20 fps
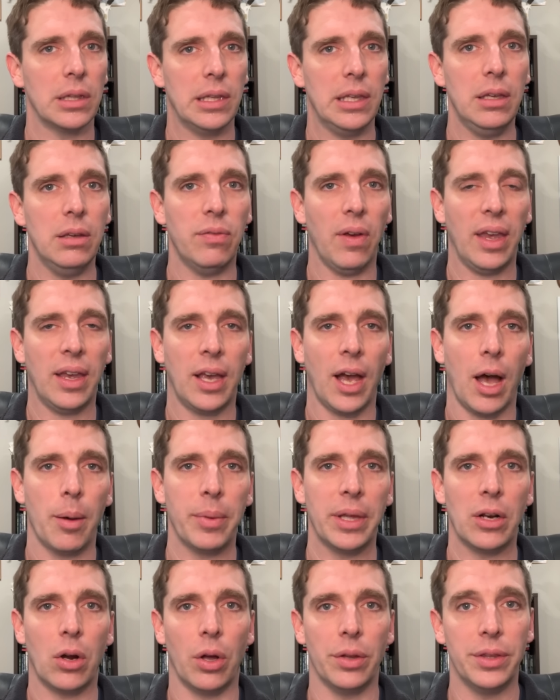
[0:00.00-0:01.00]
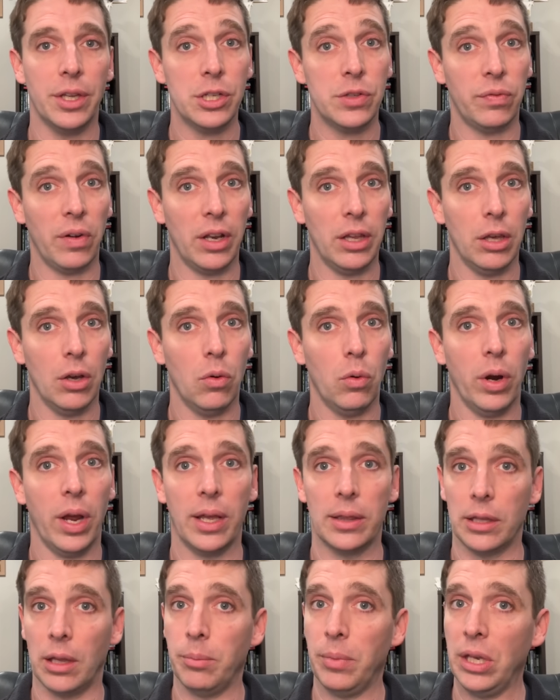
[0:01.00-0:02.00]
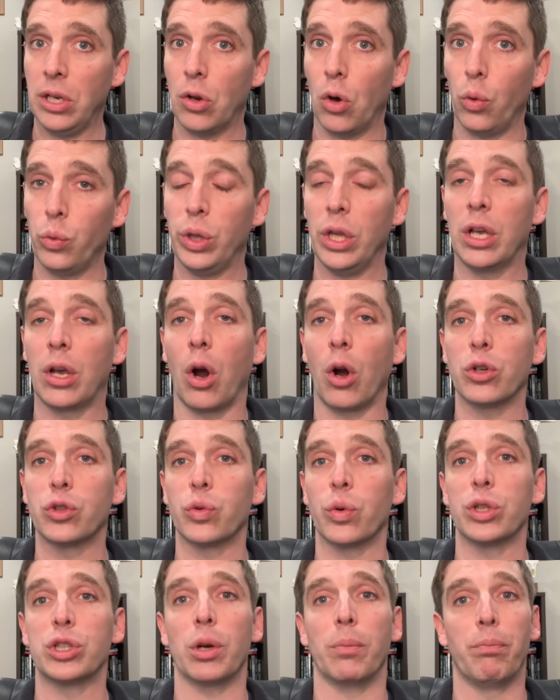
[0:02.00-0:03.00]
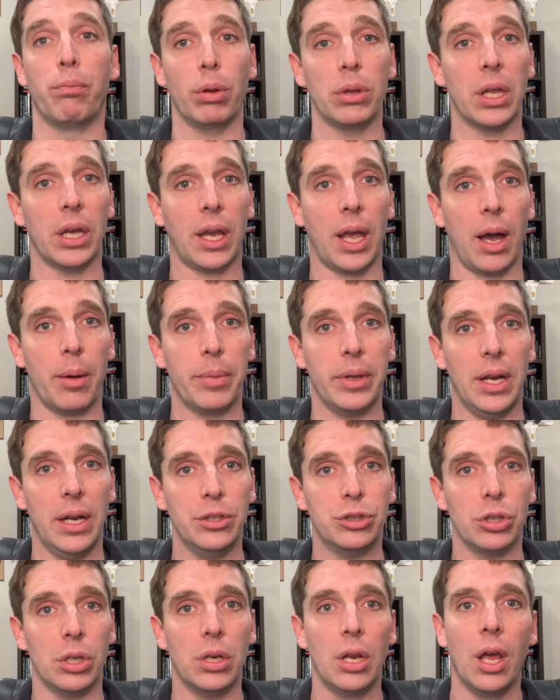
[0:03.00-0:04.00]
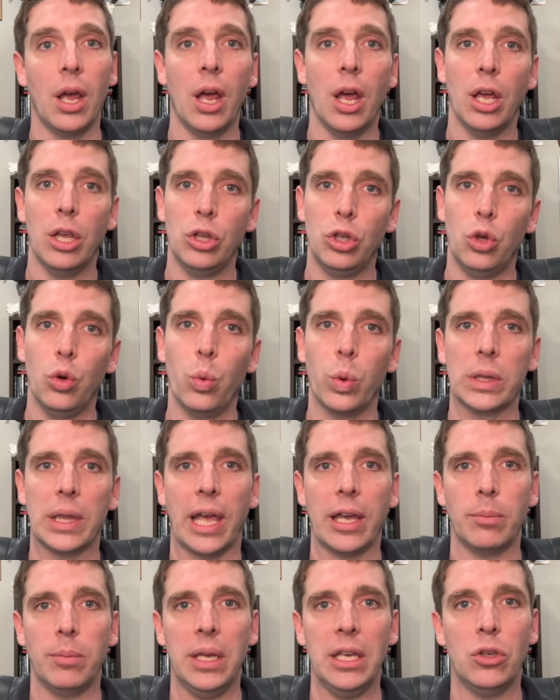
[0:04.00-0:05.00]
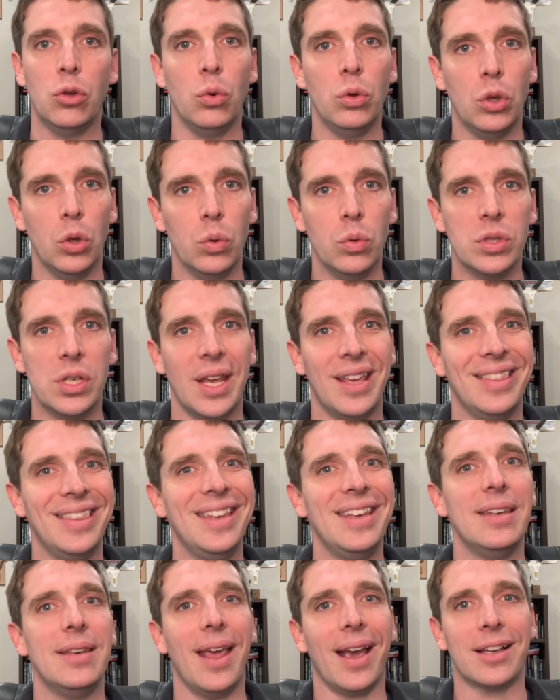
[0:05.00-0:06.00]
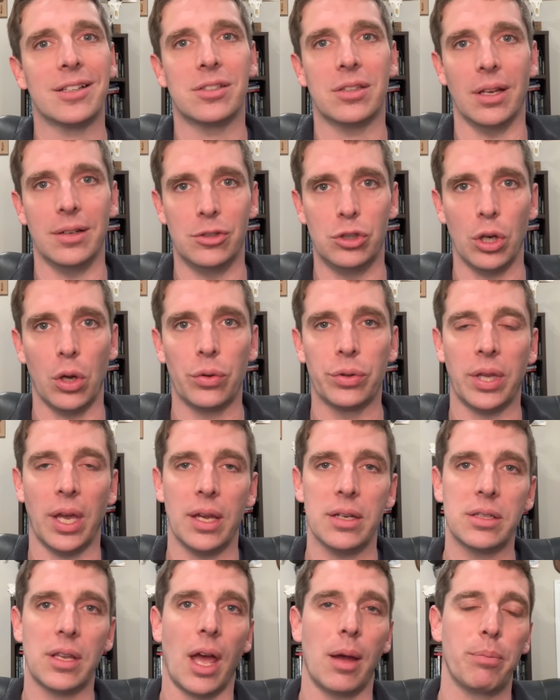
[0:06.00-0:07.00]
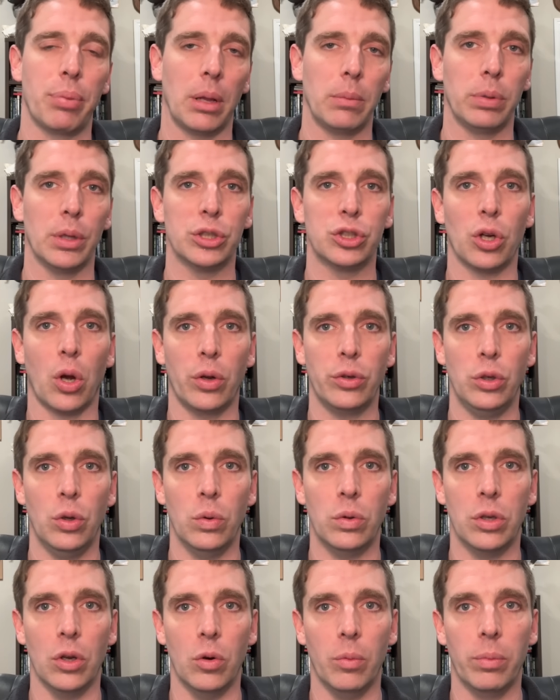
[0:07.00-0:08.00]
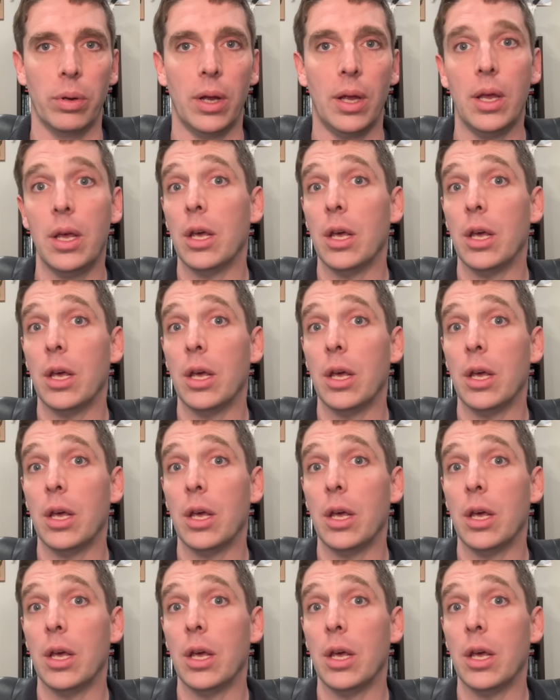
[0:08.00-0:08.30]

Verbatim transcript: leave a comment on this video and let me know the cartridge bullet combination you would like me to use in the next gel test I publish on YouTube.